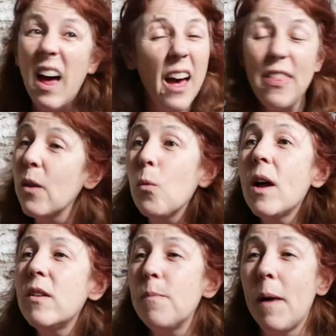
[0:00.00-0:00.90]
I think
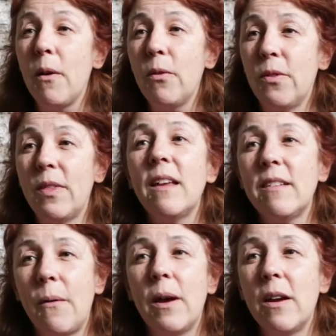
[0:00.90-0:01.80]
word of mouth, that's
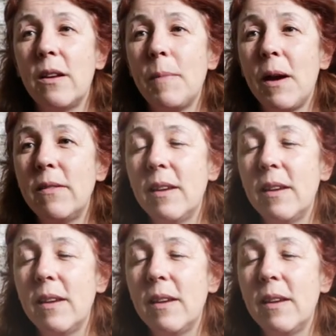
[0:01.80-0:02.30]
how I heard about